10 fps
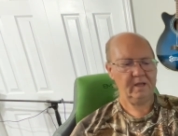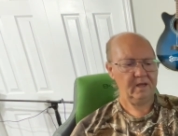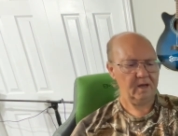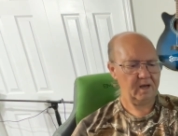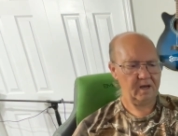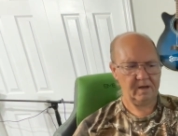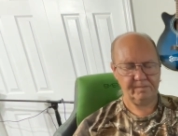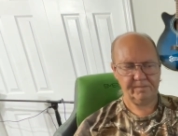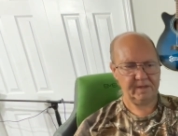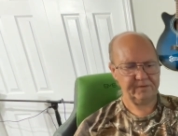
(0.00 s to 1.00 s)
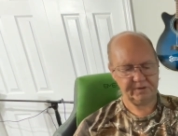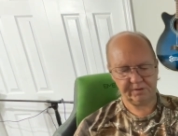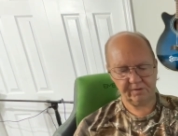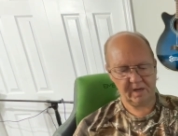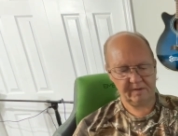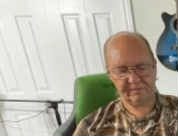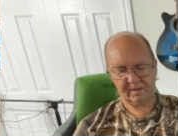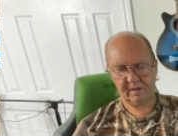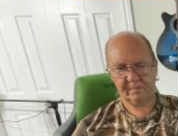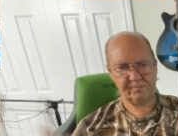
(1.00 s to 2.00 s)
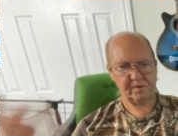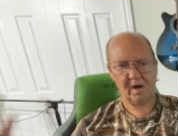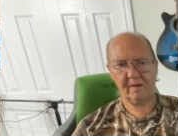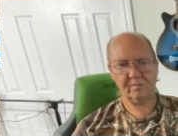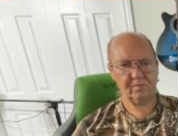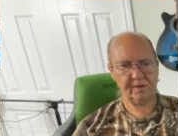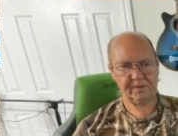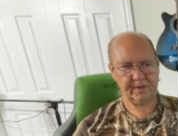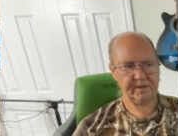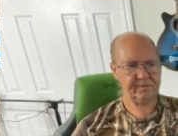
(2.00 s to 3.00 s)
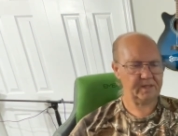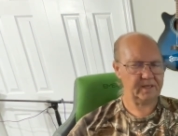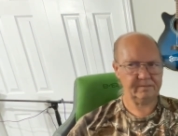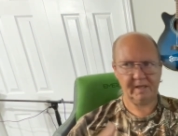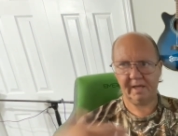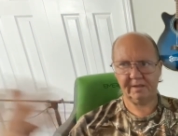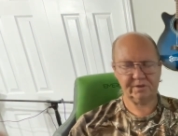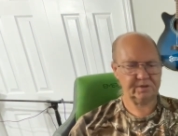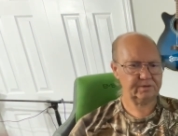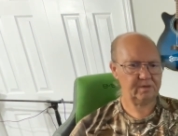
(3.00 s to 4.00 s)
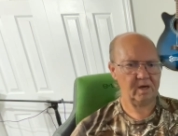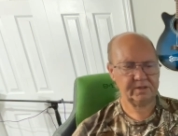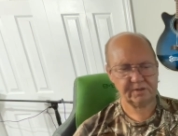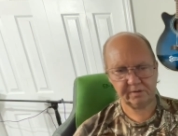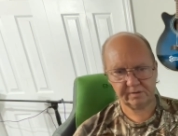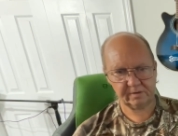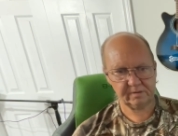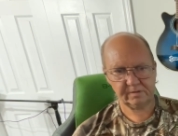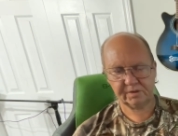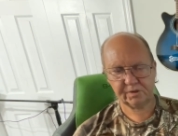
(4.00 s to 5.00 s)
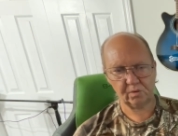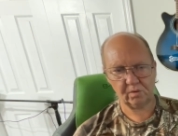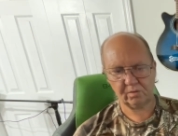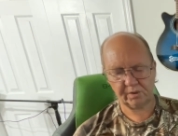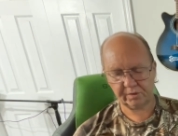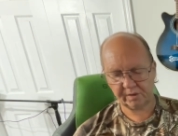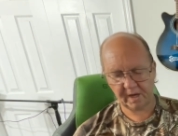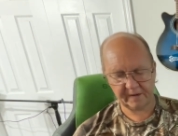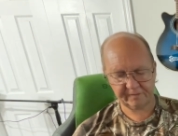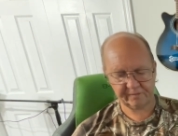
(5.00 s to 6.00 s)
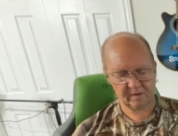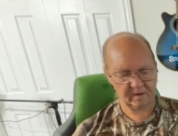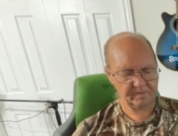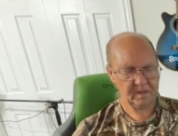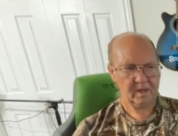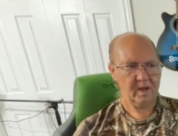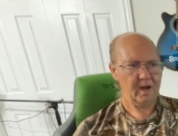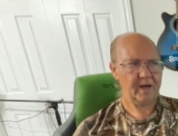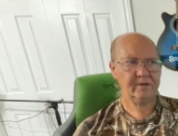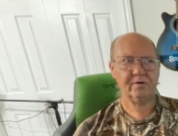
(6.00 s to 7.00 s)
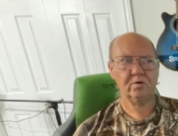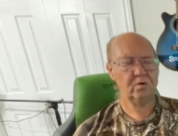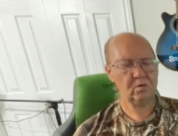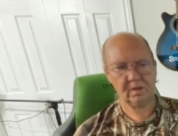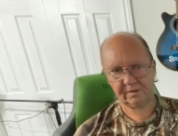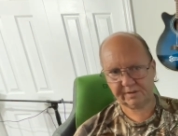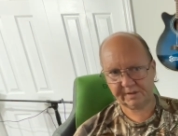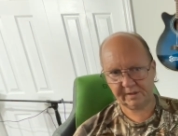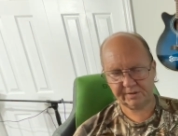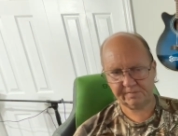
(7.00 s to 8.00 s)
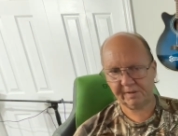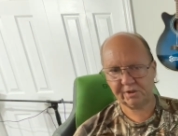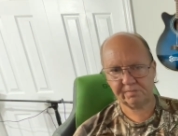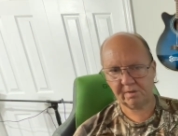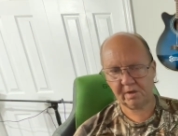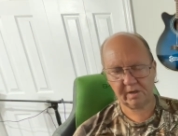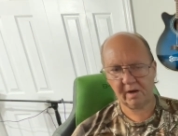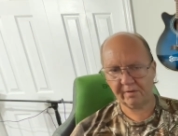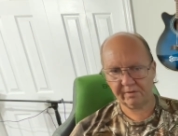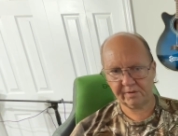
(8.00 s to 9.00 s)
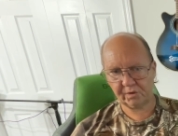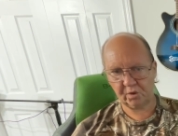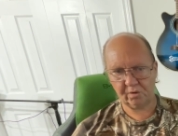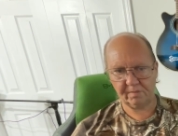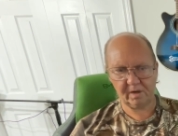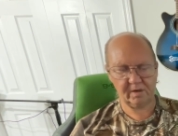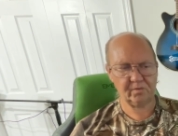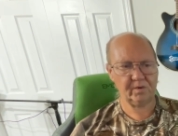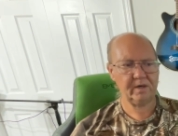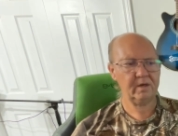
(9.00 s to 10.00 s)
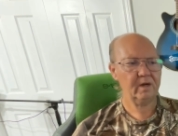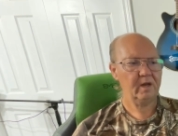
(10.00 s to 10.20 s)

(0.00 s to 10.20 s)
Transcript: If you do have a problem with it, then hey, just talk to your store where you got it from. I don't know who else sells Benchmark other than Home Hardware.